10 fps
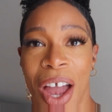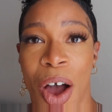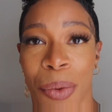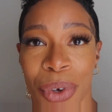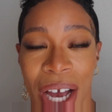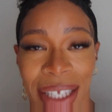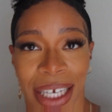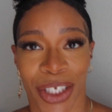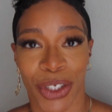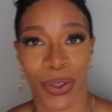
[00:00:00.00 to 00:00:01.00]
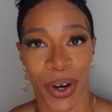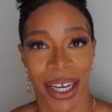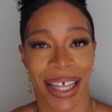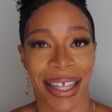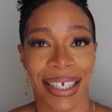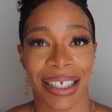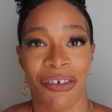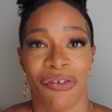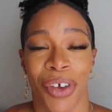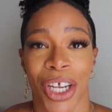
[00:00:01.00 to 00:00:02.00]
I hope you guys enjoyed this
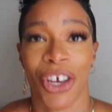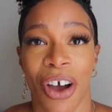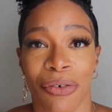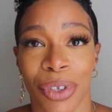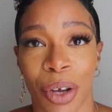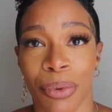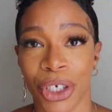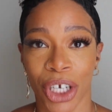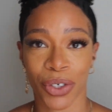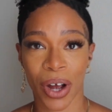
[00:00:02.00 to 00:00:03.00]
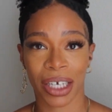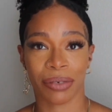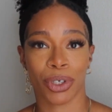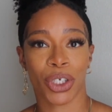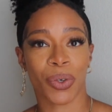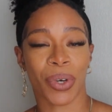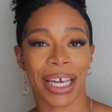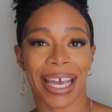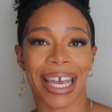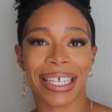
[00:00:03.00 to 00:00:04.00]
video. I really appreciate you guys for
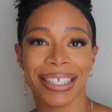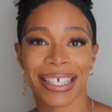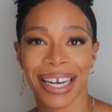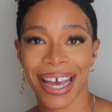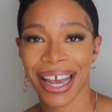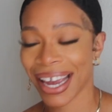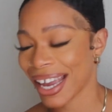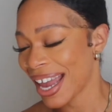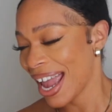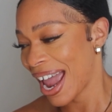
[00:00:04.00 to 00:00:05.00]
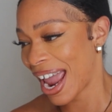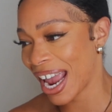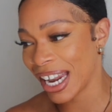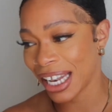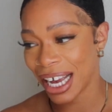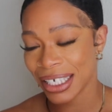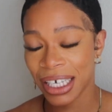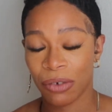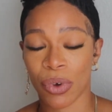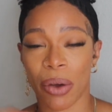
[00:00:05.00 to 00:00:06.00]
tuning in today. And like I
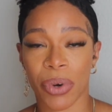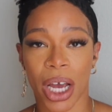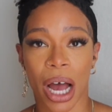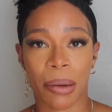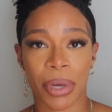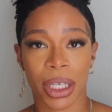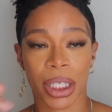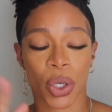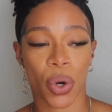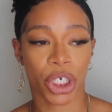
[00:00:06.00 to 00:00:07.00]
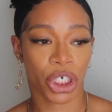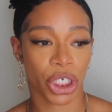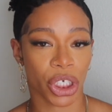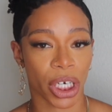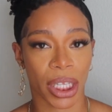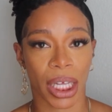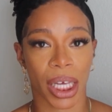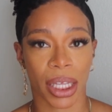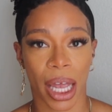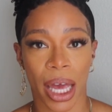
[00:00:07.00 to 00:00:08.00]
said, if you have any comments, questions, or anything
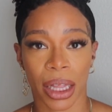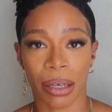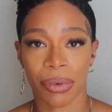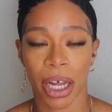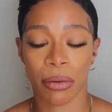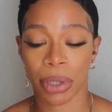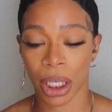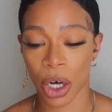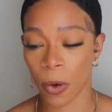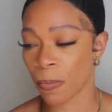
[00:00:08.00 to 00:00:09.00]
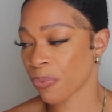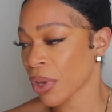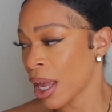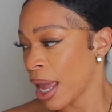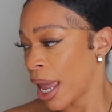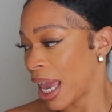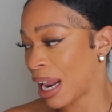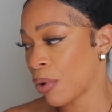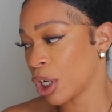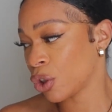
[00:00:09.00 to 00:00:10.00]
like that, leave it down below.
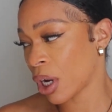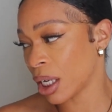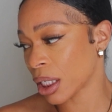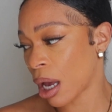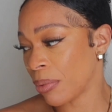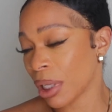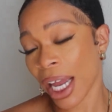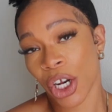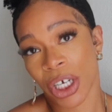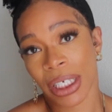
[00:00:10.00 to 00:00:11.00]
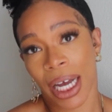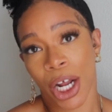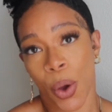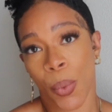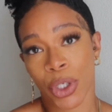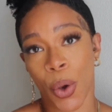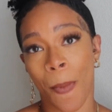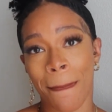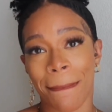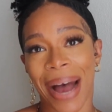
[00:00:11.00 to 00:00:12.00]
And I will hit you guys up later because I gotta go. So,
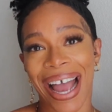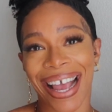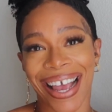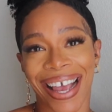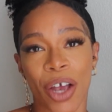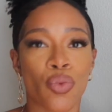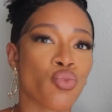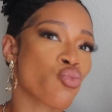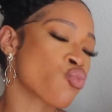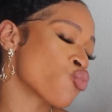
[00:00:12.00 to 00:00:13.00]
bye.